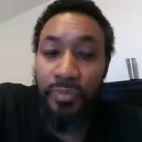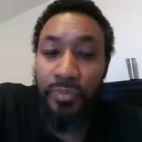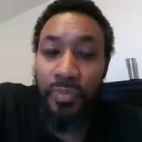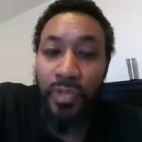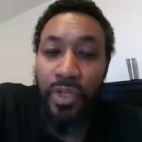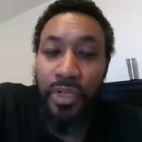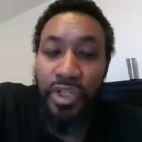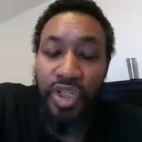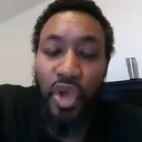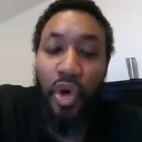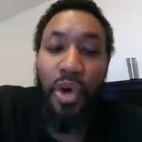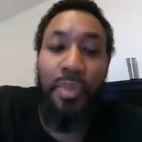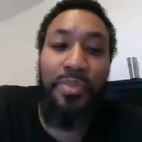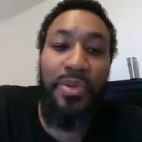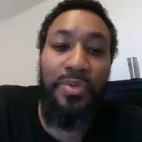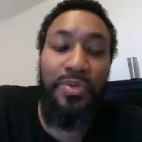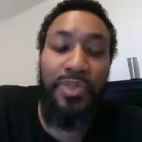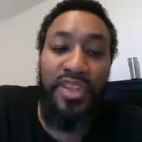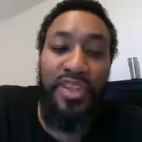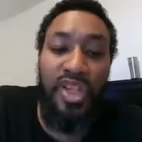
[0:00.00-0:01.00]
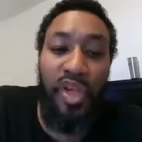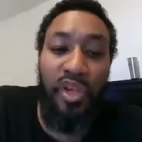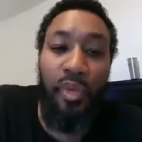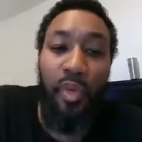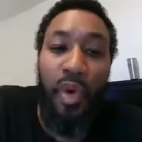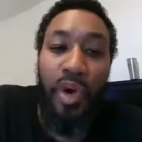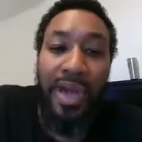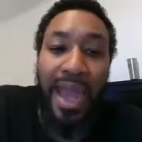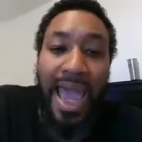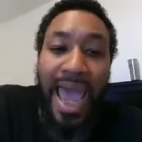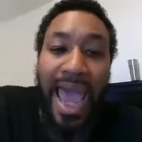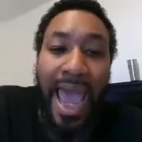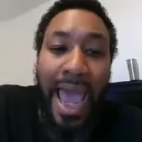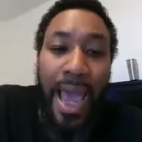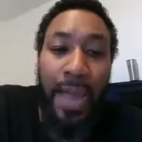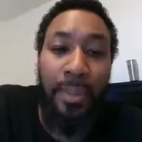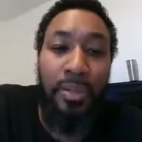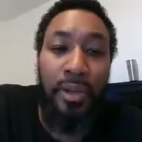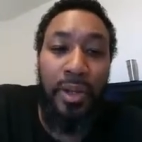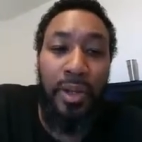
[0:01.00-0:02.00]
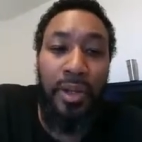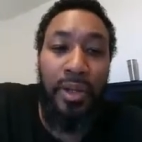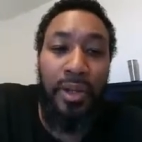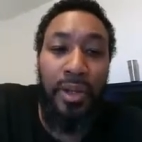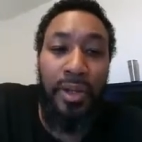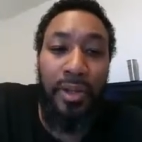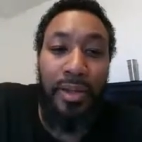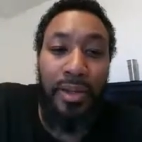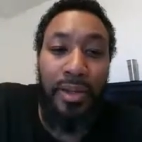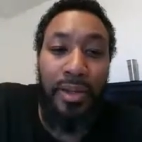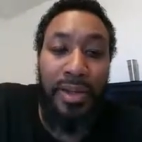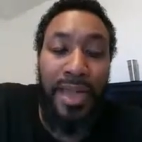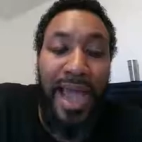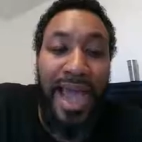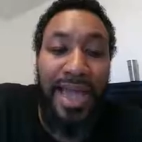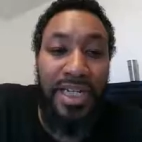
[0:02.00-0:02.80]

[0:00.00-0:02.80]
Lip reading: So the word ab got